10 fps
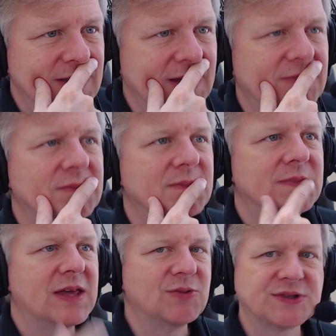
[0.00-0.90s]
Yeah,
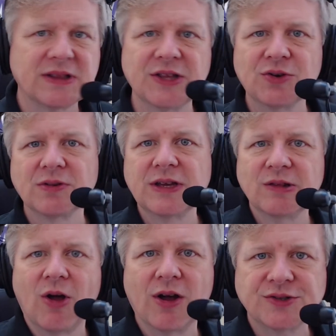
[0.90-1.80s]
he was literally
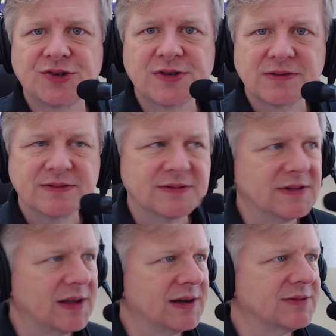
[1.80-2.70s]
launched,
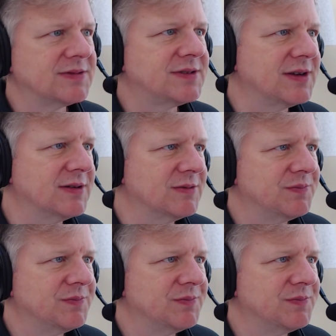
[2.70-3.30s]
so.